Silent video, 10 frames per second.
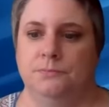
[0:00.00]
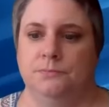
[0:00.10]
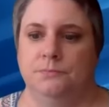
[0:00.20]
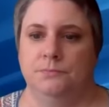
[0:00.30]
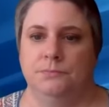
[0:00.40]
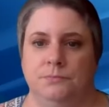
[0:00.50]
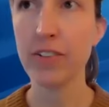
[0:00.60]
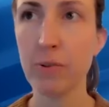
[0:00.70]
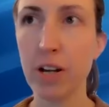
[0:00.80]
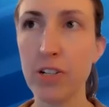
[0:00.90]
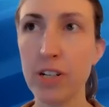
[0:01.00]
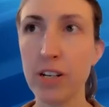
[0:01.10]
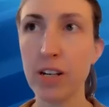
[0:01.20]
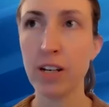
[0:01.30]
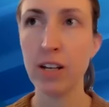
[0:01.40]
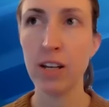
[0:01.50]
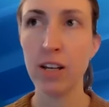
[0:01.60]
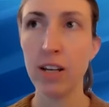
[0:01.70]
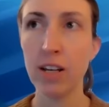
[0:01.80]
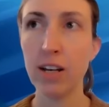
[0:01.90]
Okay, the next question,
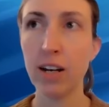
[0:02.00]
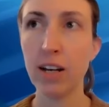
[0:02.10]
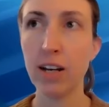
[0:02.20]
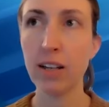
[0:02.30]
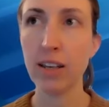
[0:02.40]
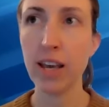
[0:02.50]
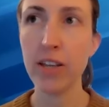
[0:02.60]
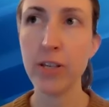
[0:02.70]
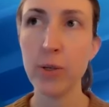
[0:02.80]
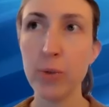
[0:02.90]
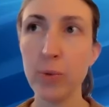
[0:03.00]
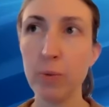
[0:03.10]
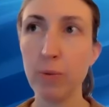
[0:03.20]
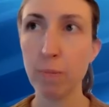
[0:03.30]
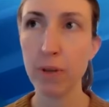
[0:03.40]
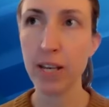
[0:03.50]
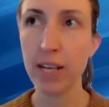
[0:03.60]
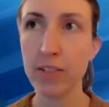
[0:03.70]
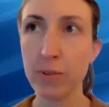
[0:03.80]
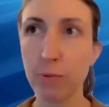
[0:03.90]
can you
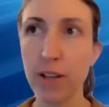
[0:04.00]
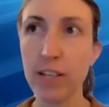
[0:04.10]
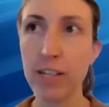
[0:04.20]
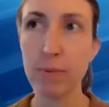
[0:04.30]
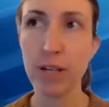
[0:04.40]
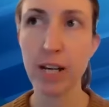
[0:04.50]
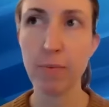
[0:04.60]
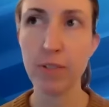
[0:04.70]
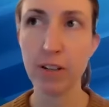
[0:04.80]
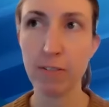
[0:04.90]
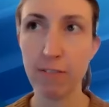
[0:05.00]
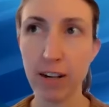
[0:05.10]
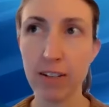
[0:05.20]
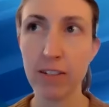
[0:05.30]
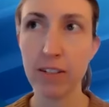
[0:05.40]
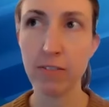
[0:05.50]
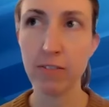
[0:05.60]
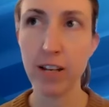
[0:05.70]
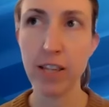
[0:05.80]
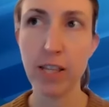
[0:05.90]
repeat when this becomes effective
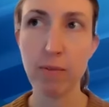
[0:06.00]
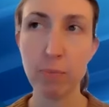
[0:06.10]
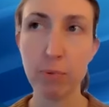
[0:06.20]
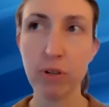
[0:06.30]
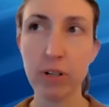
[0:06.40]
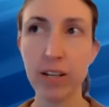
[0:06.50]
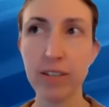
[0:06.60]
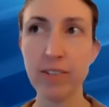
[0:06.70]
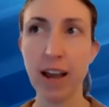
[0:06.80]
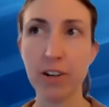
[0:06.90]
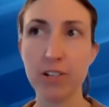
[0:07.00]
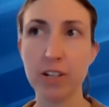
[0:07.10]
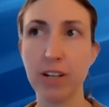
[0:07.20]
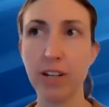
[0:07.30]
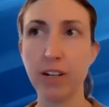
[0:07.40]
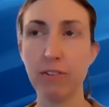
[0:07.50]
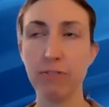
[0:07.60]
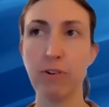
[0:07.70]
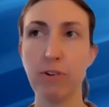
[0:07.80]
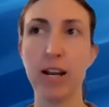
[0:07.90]
in the reporting section
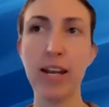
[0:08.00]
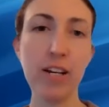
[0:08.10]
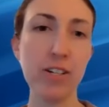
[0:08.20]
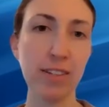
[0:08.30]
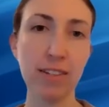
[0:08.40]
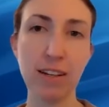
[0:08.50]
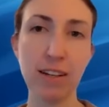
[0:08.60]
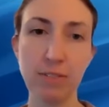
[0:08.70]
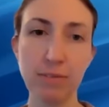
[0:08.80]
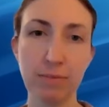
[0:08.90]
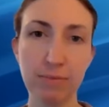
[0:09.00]
for NHSN?